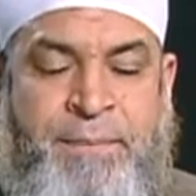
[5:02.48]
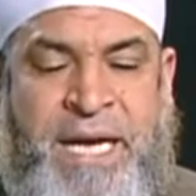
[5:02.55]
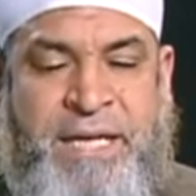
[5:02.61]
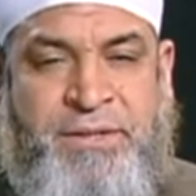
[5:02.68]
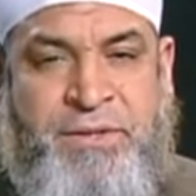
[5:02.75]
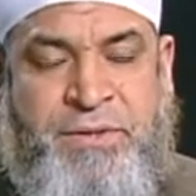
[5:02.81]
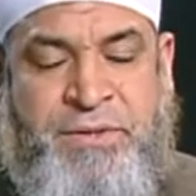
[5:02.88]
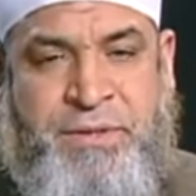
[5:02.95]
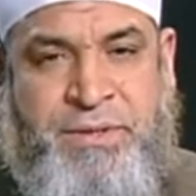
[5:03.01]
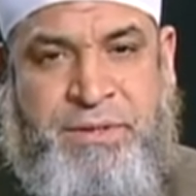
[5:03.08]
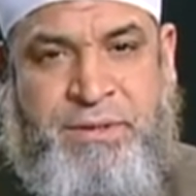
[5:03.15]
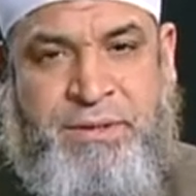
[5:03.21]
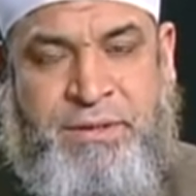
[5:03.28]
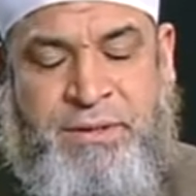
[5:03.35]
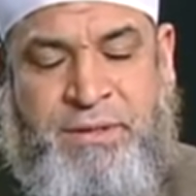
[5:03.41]

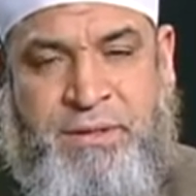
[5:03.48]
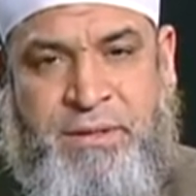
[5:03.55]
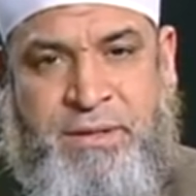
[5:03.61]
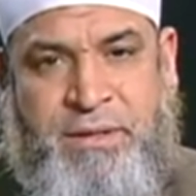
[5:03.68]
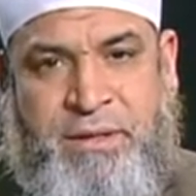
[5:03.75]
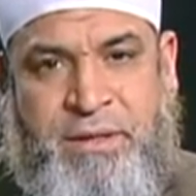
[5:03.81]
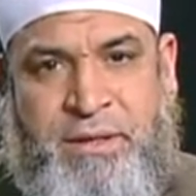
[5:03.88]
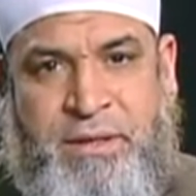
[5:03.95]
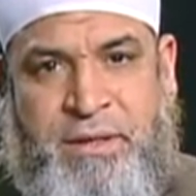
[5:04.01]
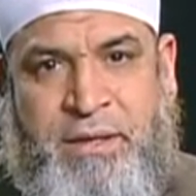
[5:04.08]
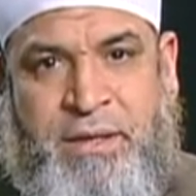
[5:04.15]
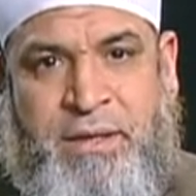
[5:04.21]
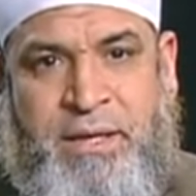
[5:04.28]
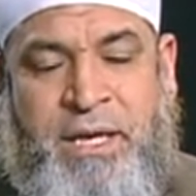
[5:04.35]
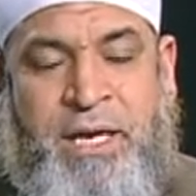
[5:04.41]
Matters.
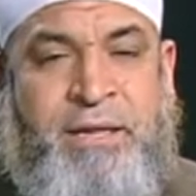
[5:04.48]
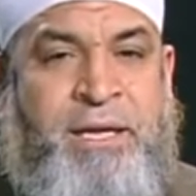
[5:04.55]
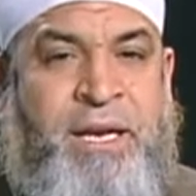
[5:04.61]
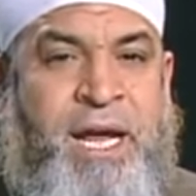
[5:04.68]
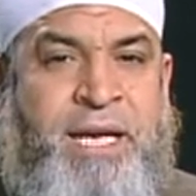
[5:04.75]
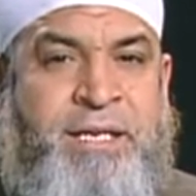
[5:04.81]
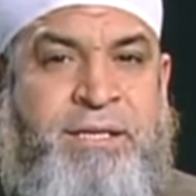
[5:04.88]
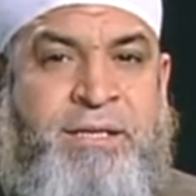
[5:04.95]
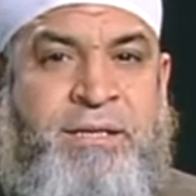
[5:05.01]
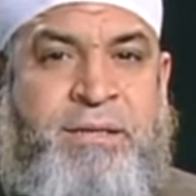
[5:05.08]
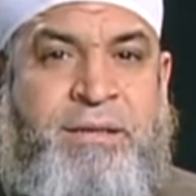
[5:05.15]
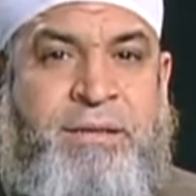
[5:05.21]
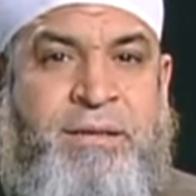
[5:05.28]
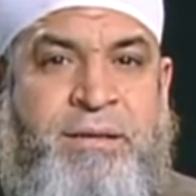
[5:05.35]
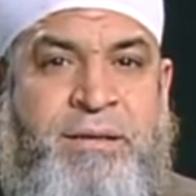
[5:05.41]
In the
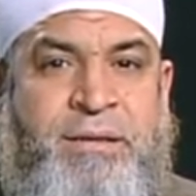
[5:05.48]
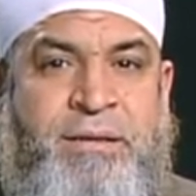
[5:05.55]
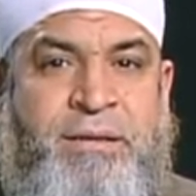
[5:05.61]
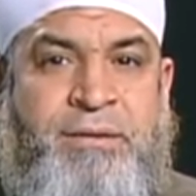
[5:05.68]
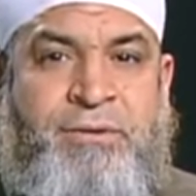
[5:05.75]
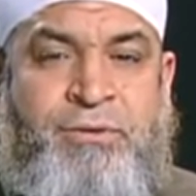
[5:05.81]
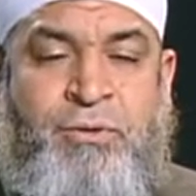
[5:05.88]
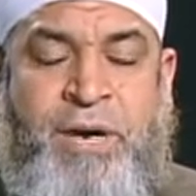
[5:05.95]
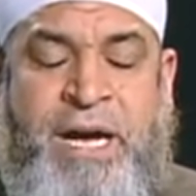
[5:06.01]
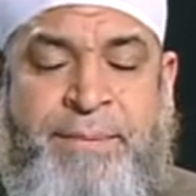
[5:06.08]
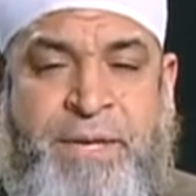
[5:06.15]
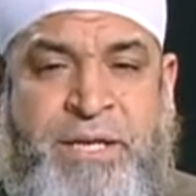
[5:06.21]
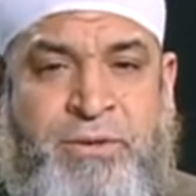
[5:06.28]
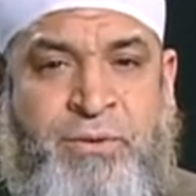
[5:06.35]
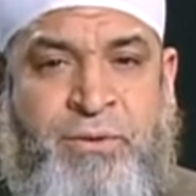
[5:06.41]
last two
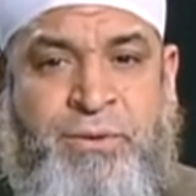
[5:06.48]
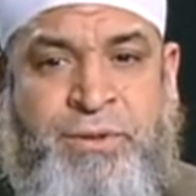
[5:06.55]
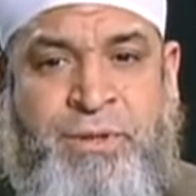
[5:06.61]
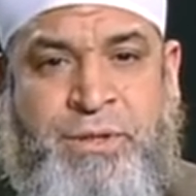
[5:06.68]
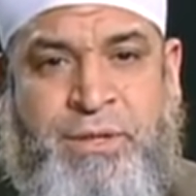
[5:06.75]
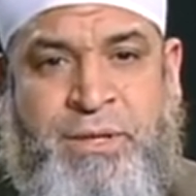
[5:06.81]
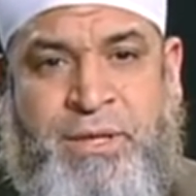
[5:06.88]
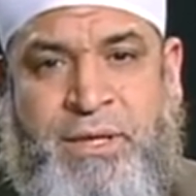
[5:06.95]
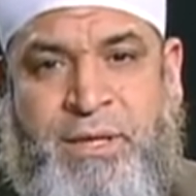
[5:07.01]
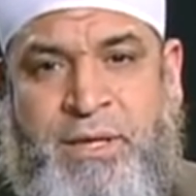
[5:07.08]
episodes,